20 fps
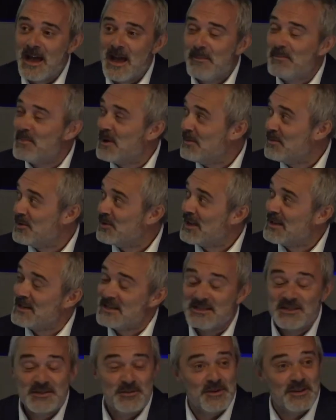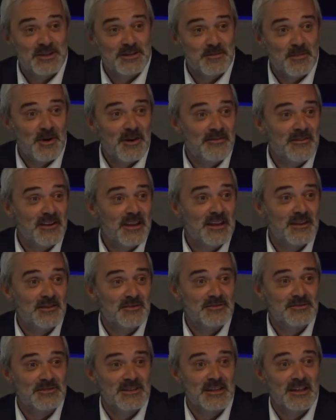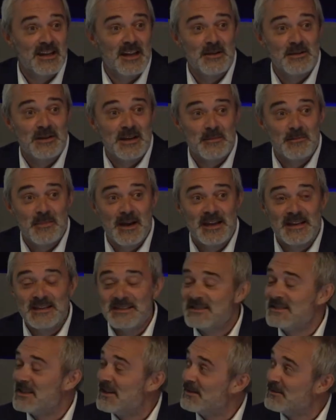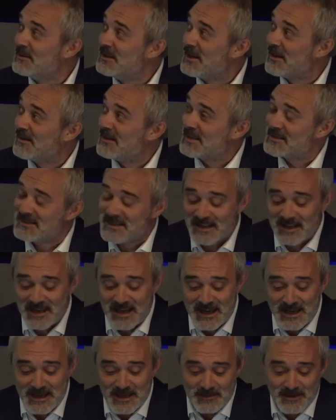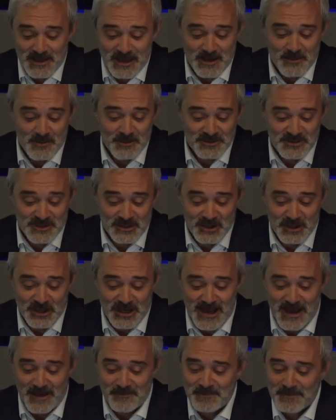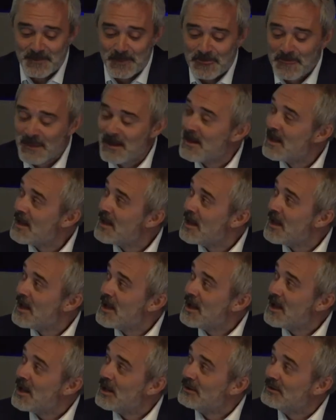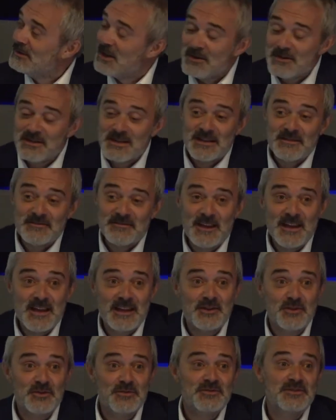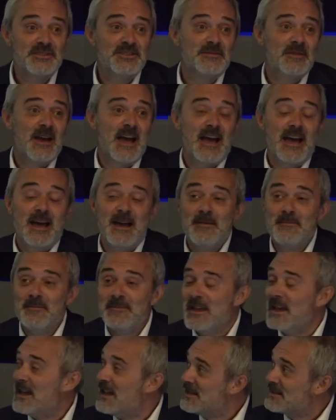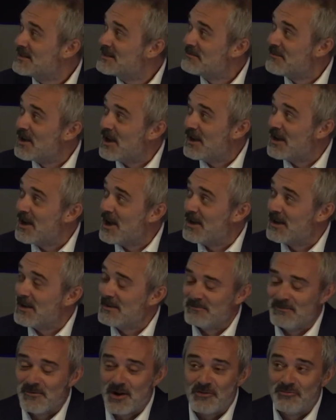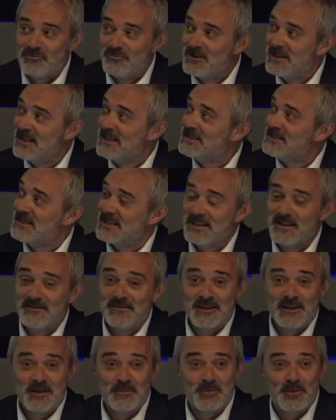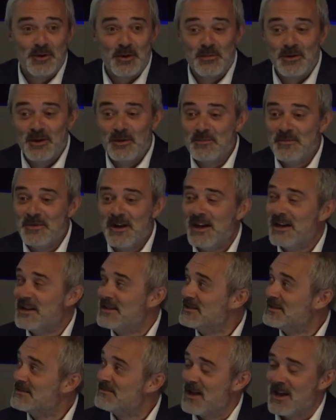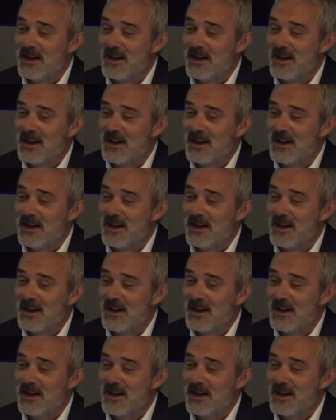people getting squished by vehicles in loading bays, so that's a key one to look at. Loading vehicles is a really significant problem, as